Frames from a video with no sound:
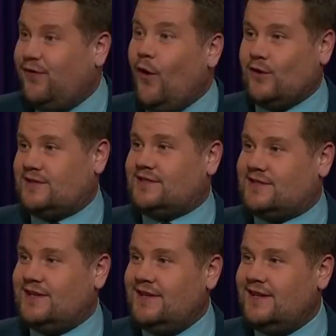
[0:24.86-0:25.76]

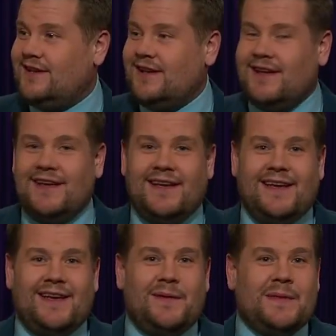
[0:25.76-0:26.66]
Force.
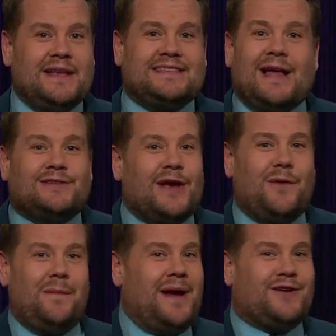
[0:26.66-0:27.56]
It sounds like
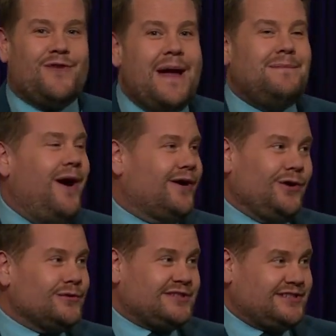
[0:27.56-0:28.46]
what my grandma
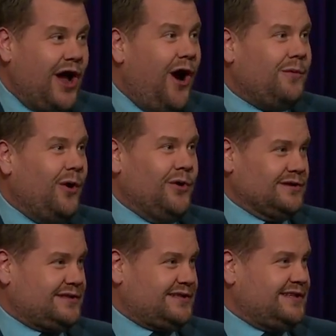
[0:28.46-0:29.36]
calls Star
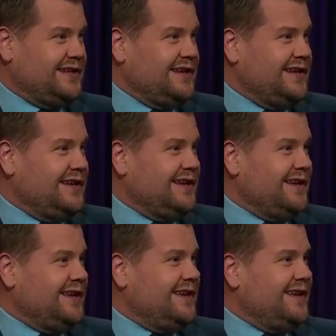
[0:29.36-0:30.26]
Wars.
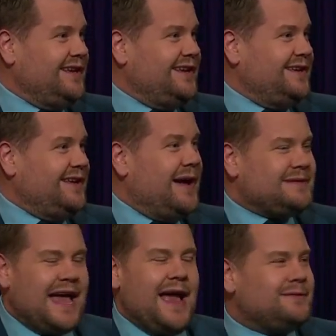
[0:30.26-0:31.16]

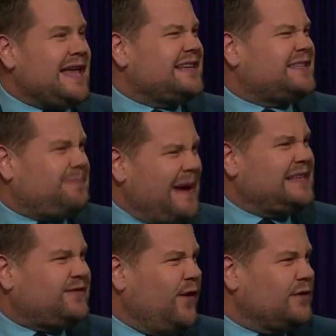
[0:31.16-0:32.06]
How's that
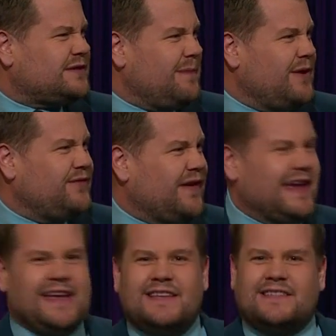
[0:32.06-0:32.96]
Space Force
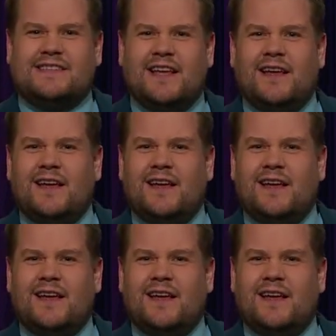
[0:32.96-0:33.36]
movies?